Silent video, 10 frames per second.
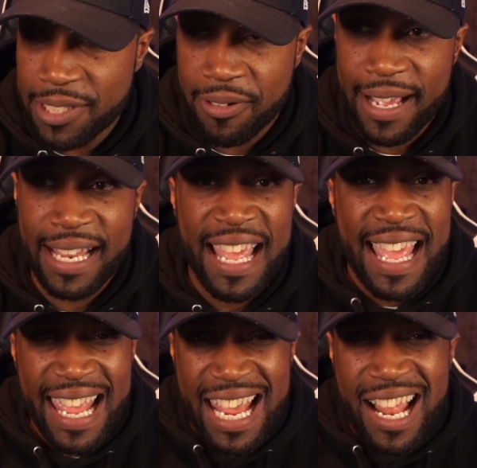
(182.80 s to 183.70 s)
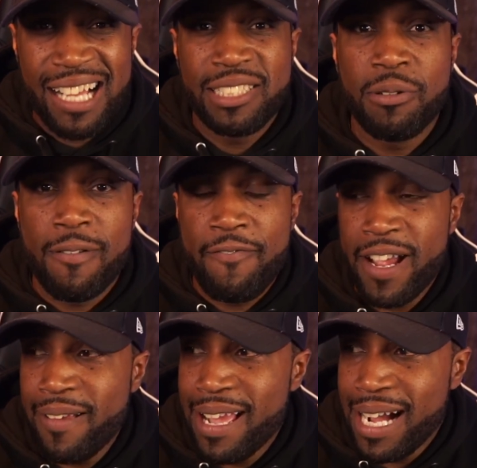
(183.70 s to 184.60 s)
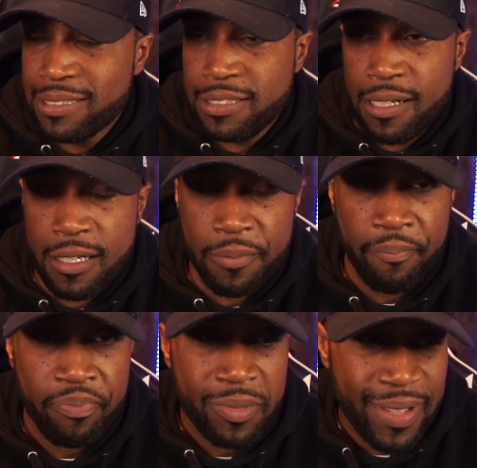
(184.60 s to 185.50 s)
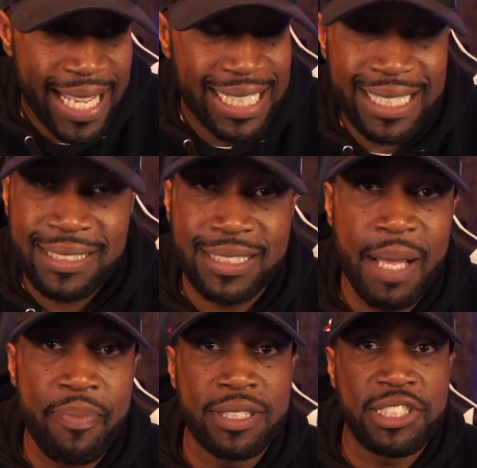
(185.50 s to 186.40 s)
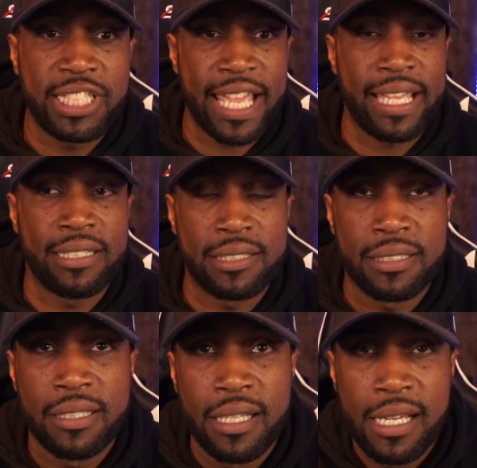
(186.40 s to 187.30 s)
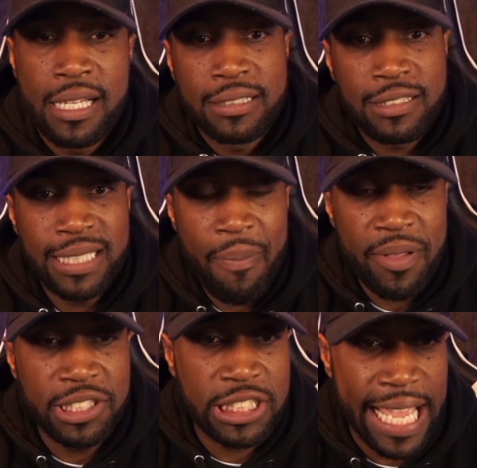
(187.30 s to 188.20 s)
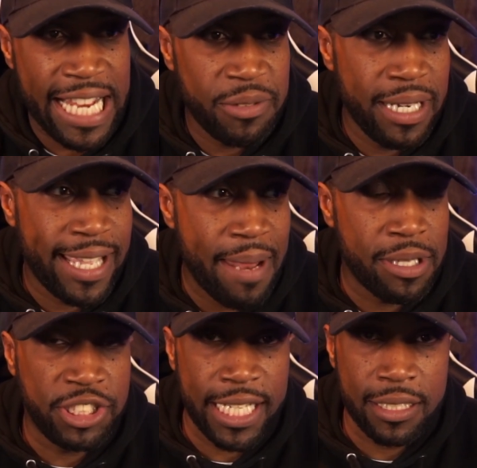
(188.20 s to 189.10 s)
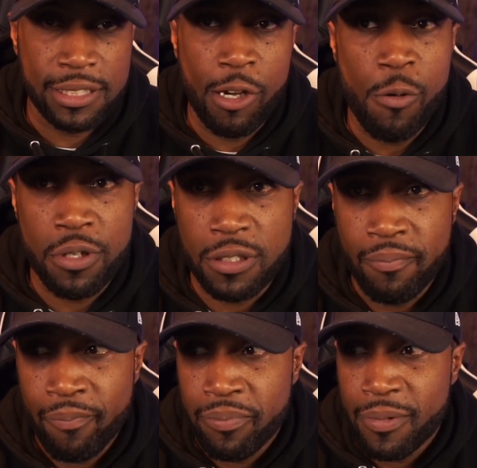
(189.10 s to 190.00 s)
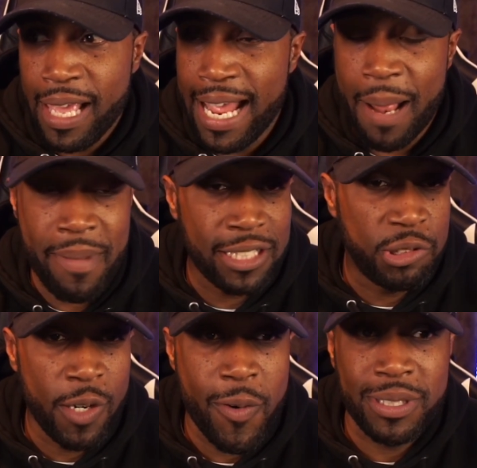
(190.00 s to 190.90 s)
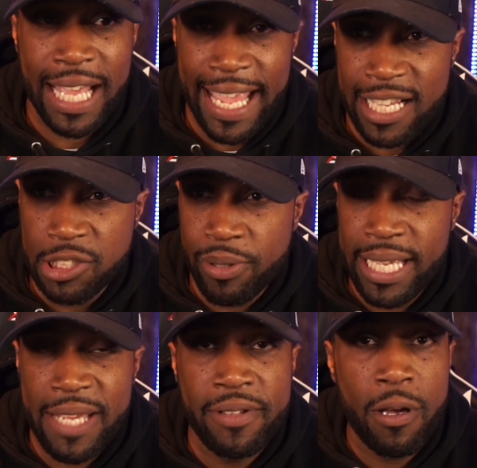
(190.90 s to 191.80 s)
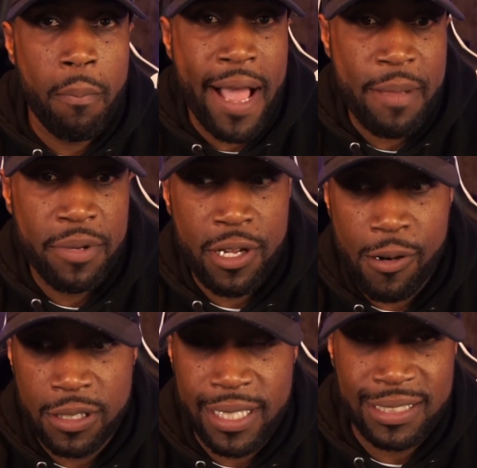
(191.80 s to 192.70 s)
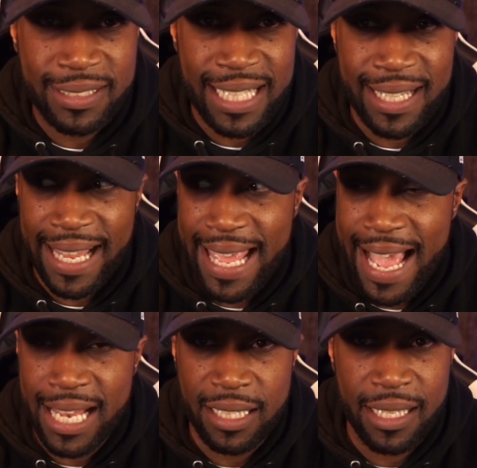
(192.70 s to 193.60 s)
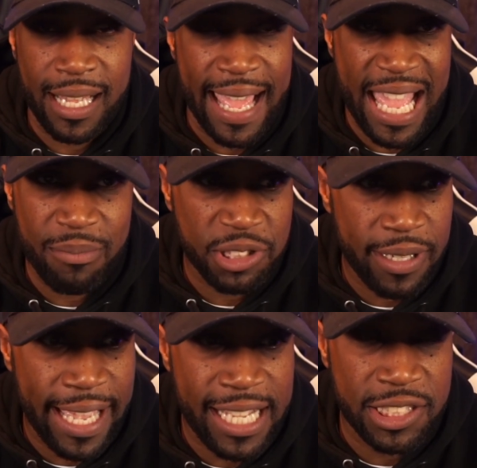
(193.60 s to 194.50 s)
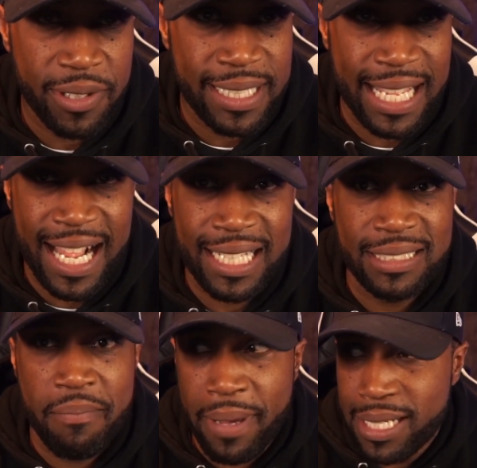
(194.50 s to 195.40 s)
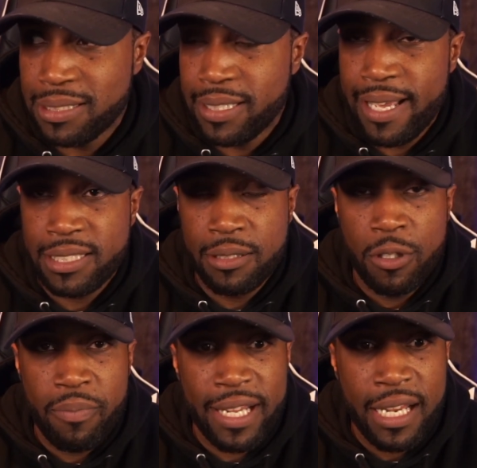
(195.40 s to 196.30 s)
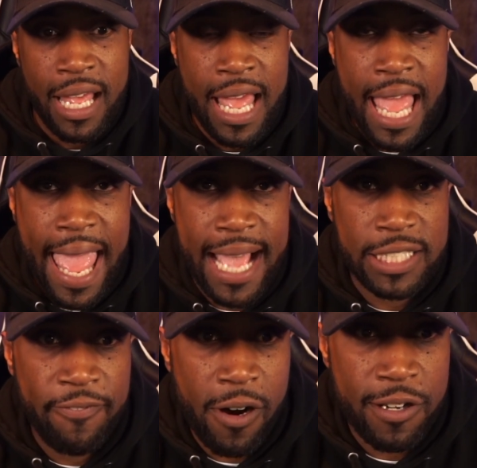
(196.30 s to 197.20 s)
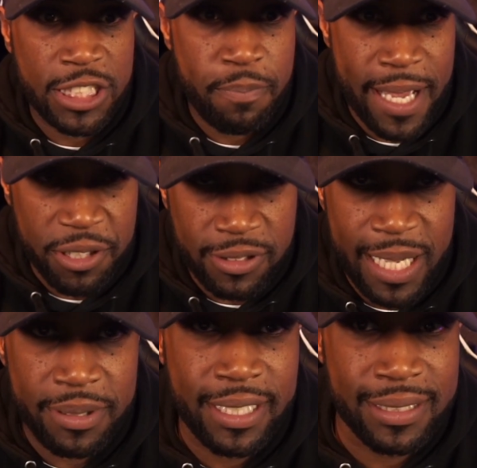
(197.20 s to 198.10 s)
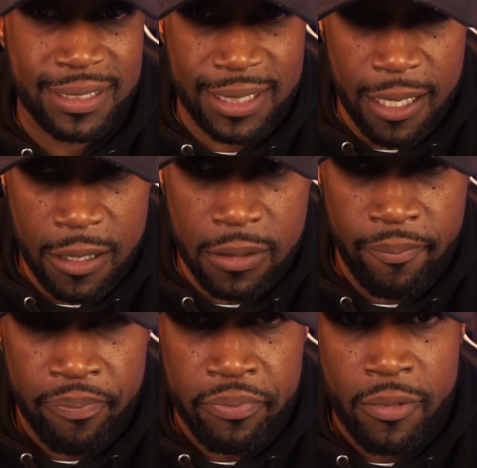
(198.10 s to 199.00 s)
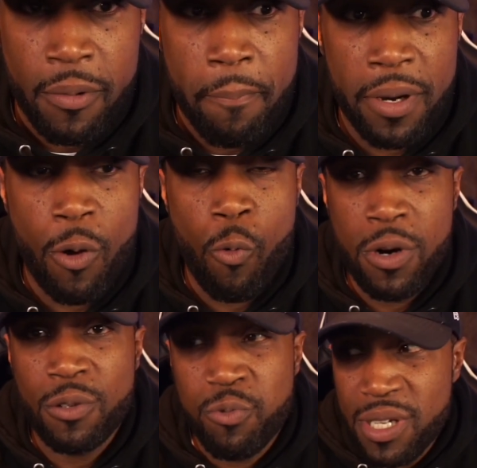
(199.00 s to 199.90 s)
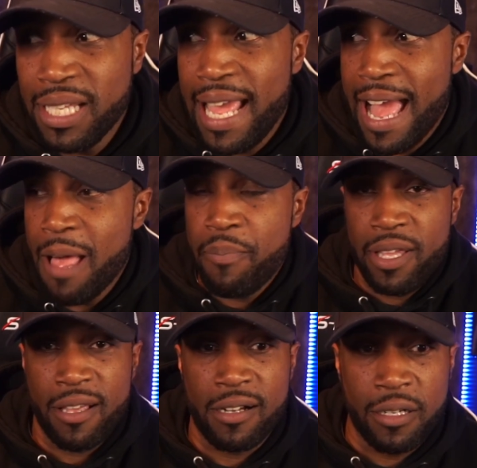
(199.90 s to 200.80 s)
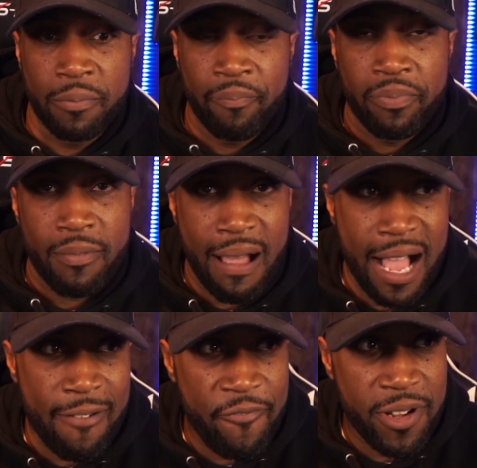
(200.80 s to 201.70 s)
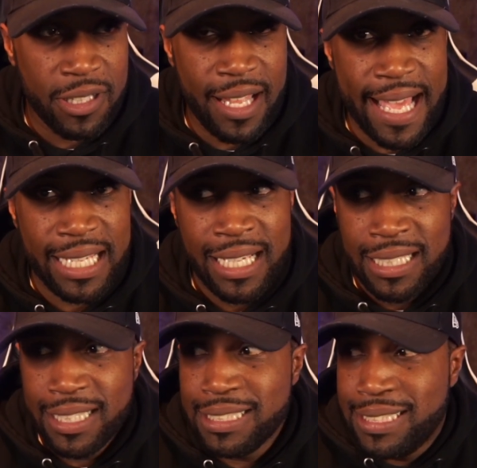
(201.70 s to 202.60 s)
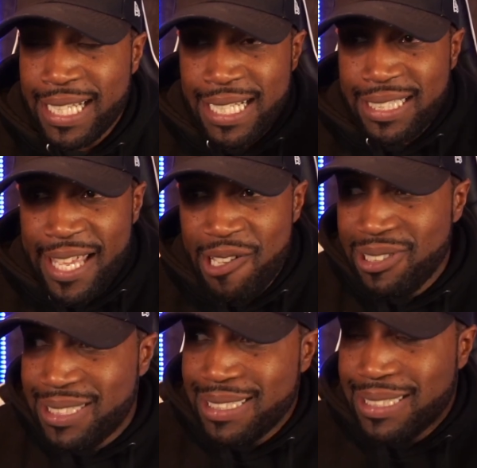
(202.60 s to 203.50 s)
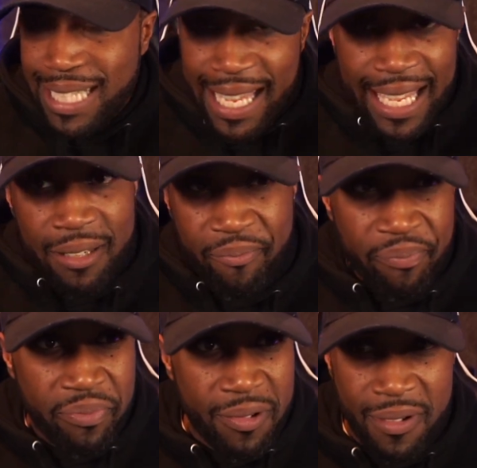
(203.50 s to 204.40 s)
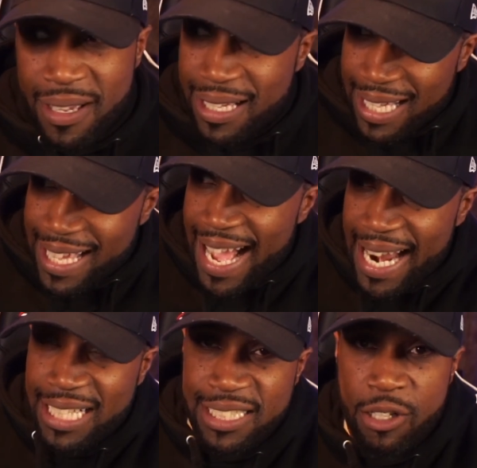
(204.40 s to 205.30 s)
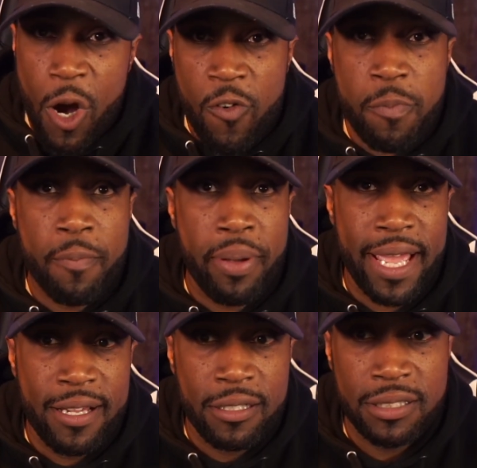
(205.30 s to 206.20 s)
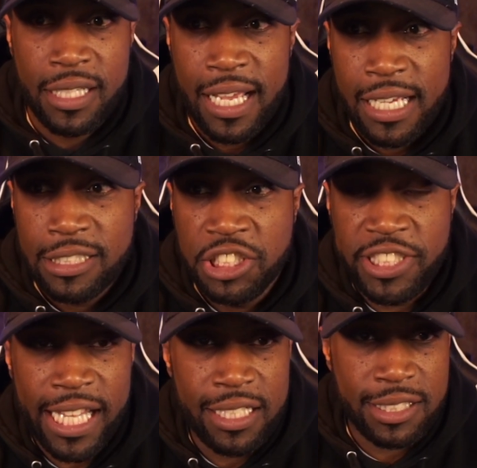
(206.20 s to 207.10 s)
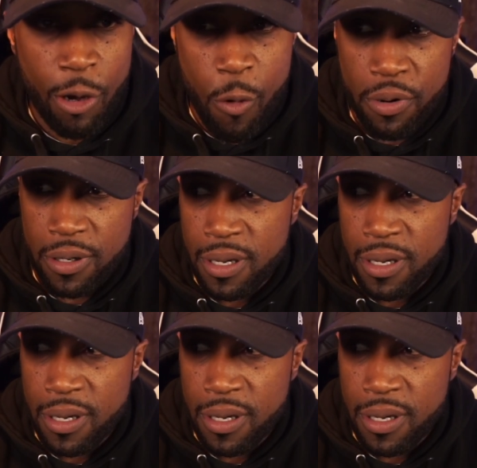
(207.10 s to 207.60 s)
right? He got out to a very hot start. And then something changed. Something changed when it came to Jalen Tolbert. And I'm not sure if it was an injury, even though Mike McCarthy said that he had a hamstring injury that kind of diminished things a little bit as far as special teams is concerned. But what really happened, y'all, I feel like the Dennis Houston thing kind of just overpropelled Jalen Tolbert.